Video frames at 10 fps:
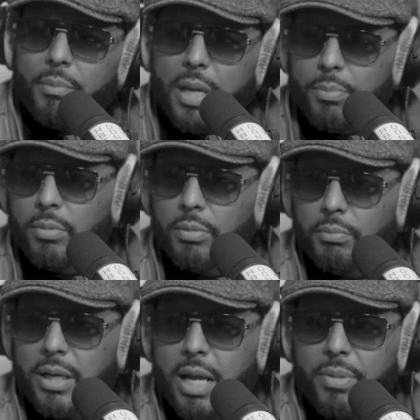people
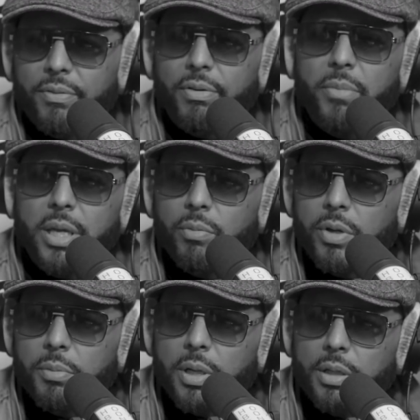may not be familiar
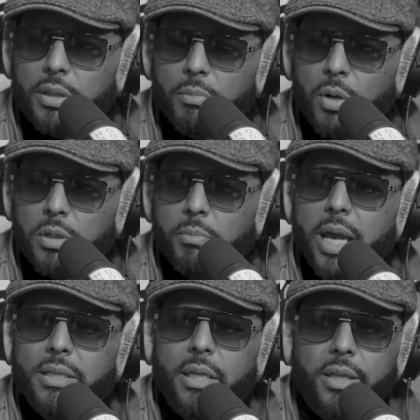with, but it's the most
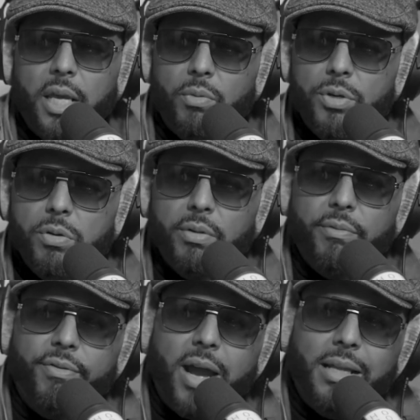amazing thing when you can
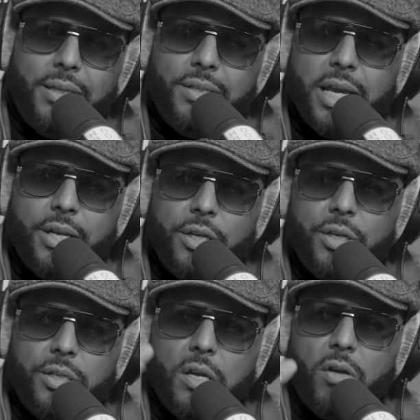finally say to
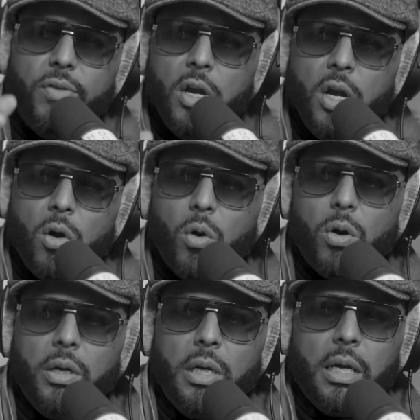yourself,
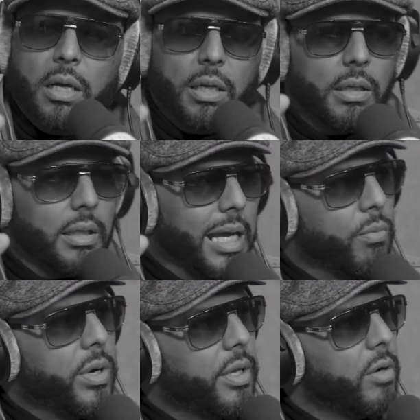or like
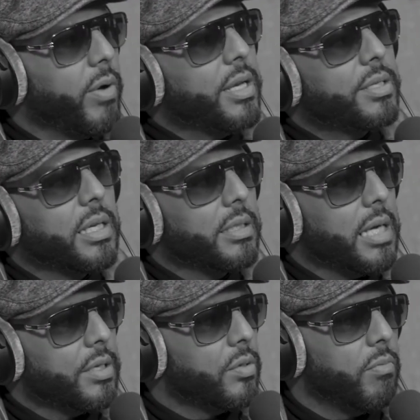one of the greatest things that
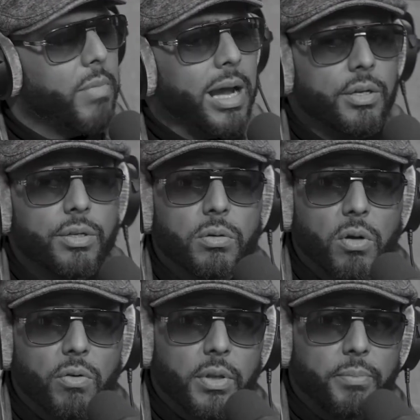I saw Mike do
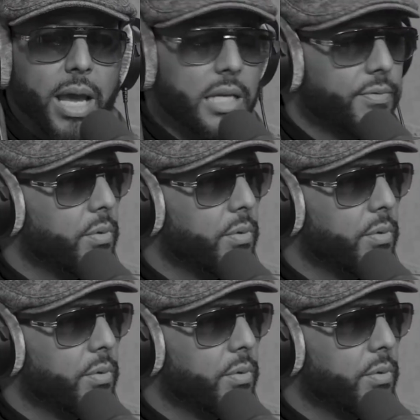over the past few